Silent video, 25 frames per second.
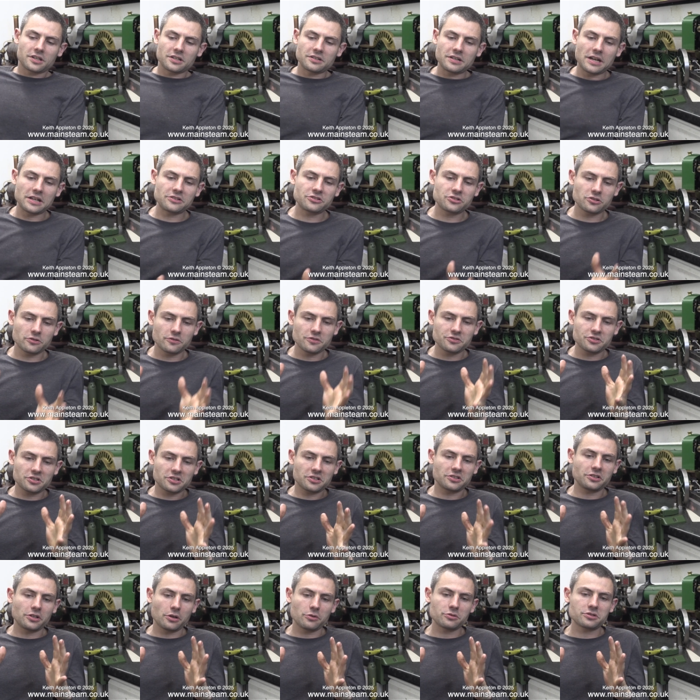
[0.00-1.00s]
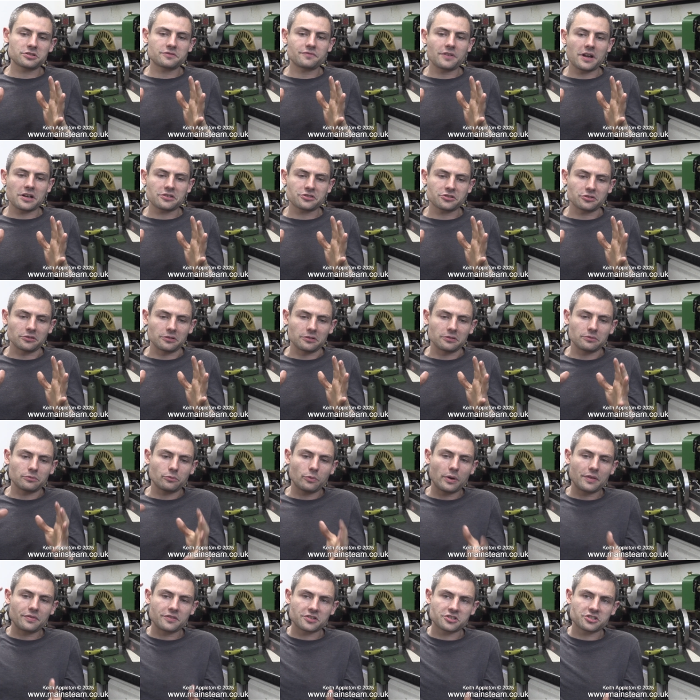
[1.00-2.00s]
The condenser is a closed
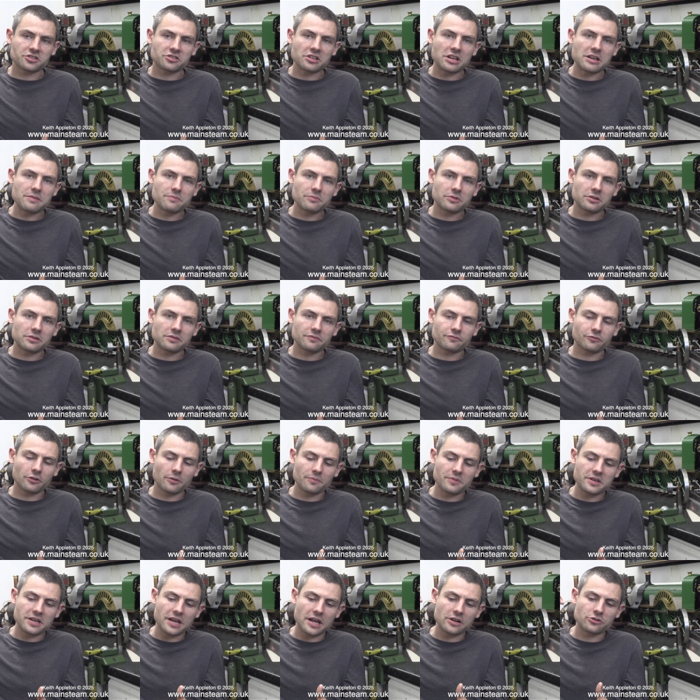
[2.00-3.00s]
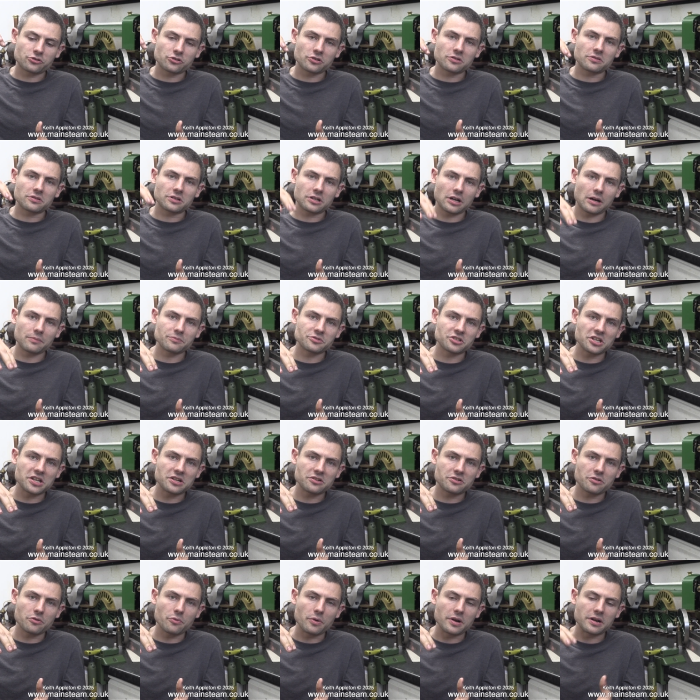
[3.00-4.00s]
vessel. When the steam from the engine
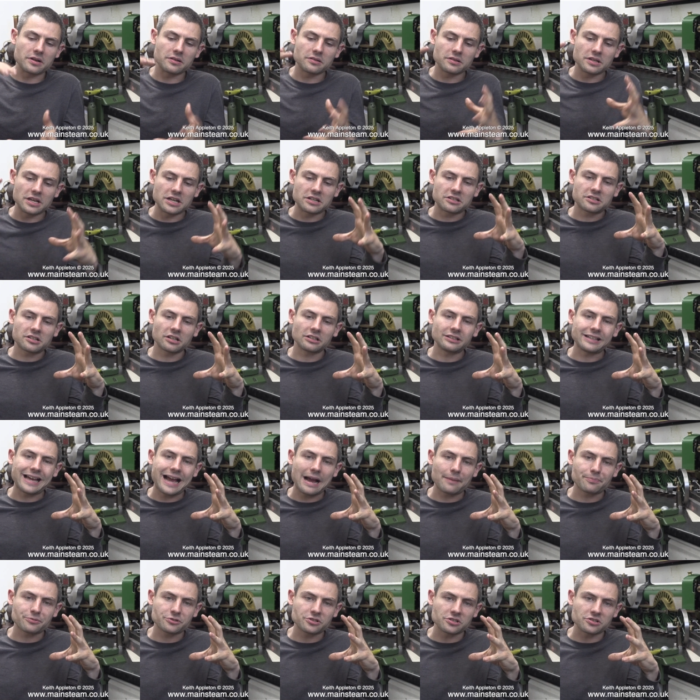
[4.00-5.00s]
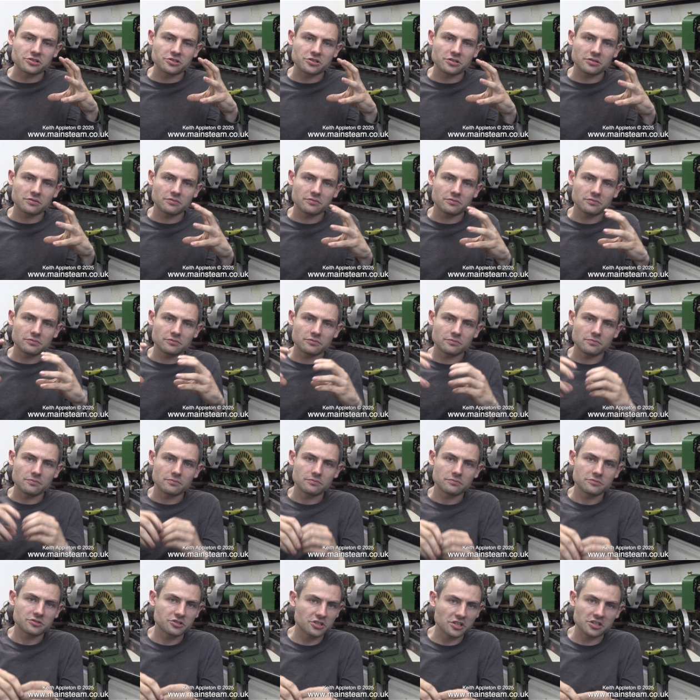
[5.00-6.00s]
comes into it, it collapses
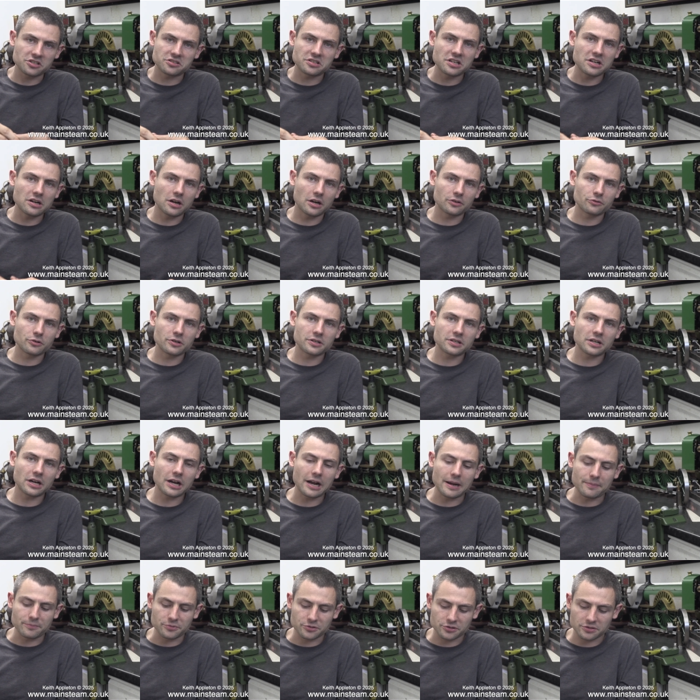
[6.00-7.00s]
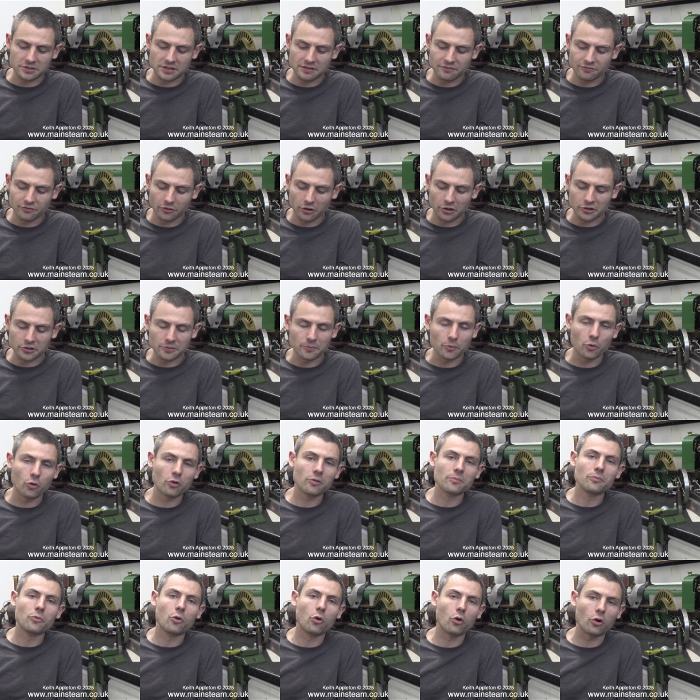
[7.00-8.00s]
1,600 times in
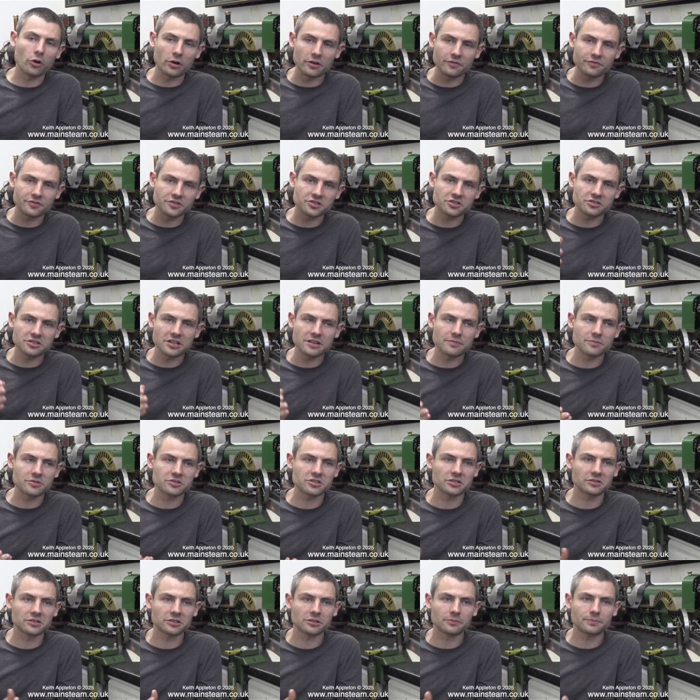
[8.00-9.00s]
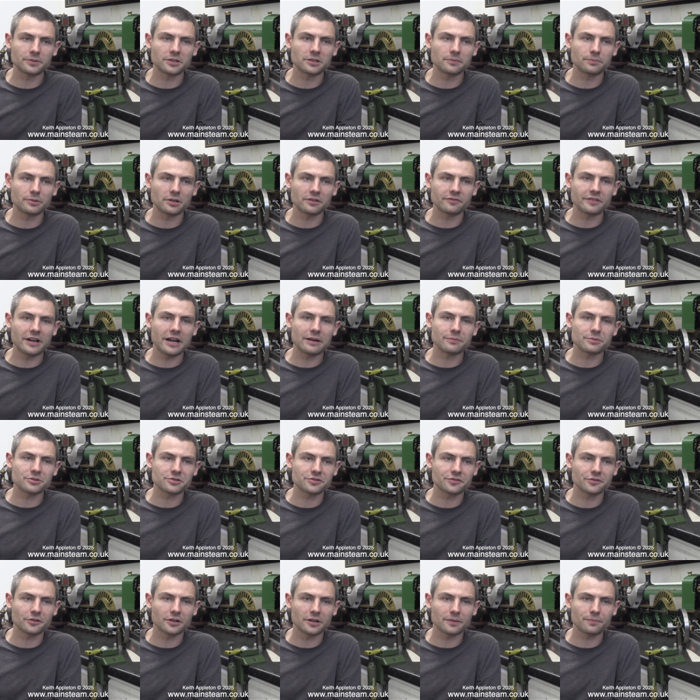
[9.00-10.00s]
volume, or more if the steam is a little bit above
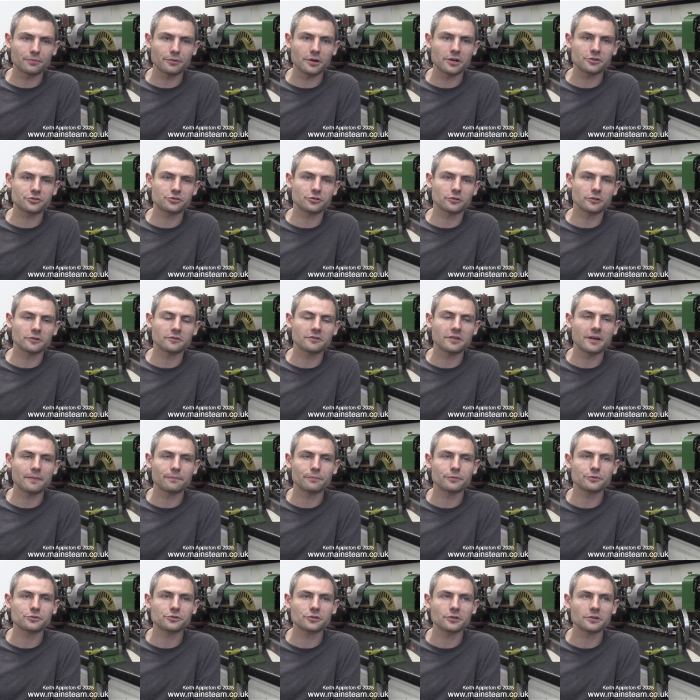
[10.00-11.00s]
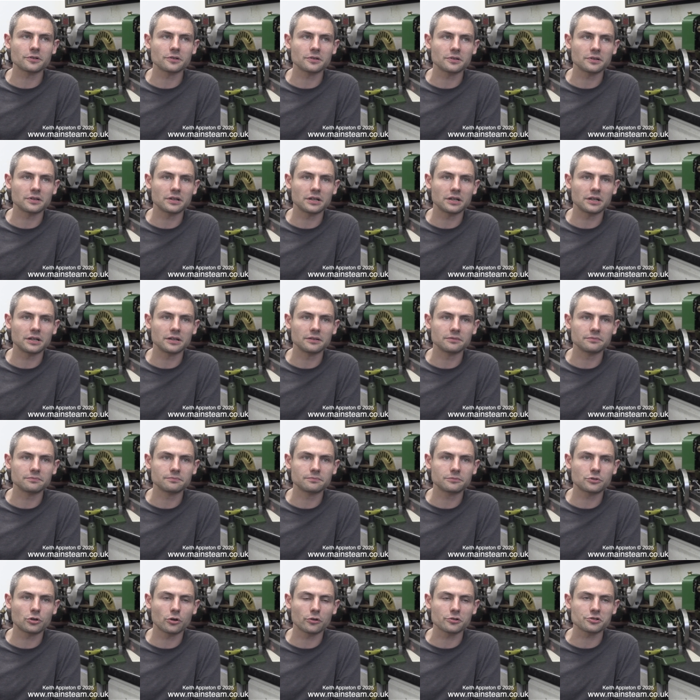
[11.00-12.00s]
atmospheric pressure or temperature,
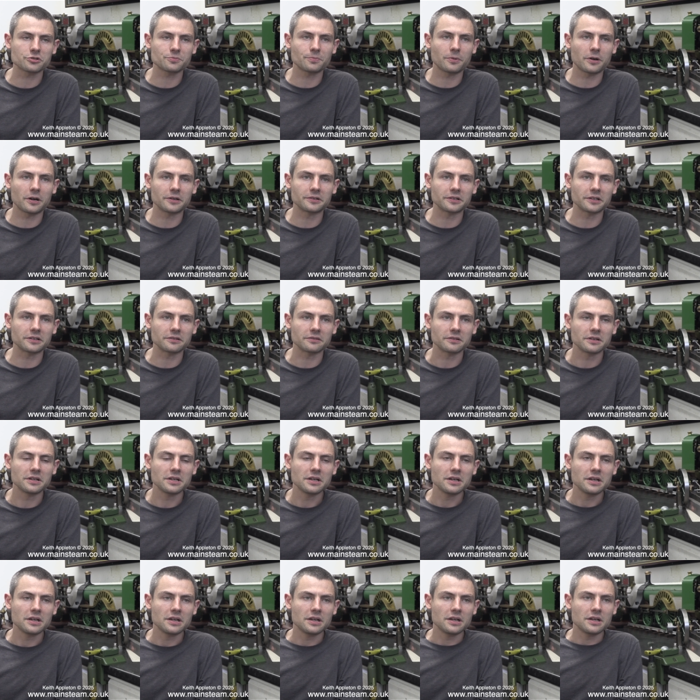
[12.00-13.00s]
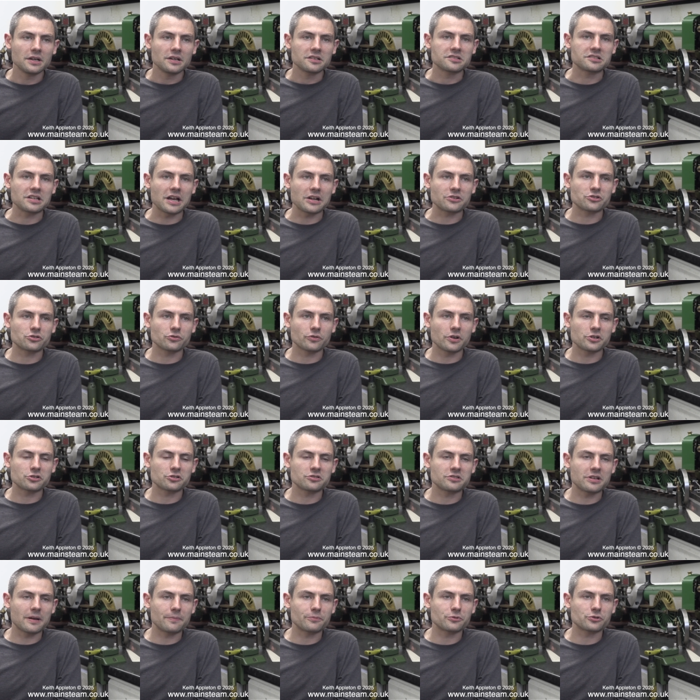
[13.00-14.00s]
corresponding
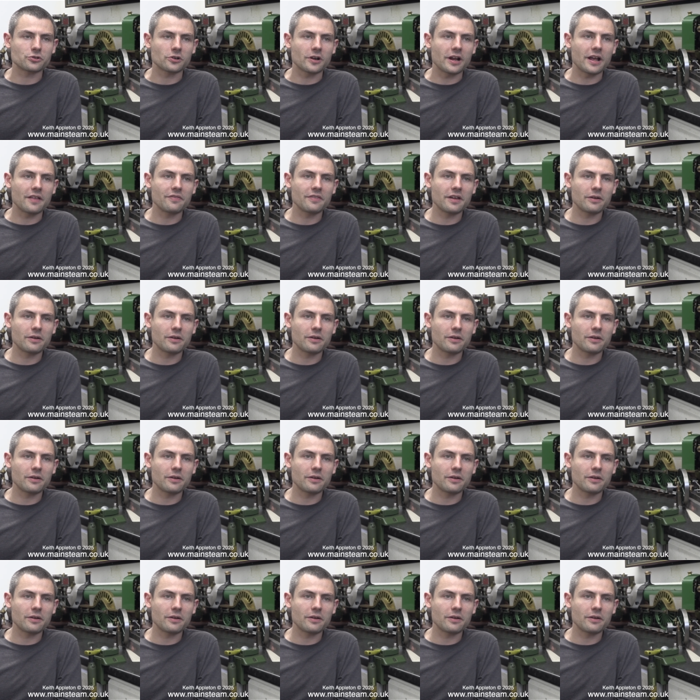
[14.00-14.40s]
saturation temperature.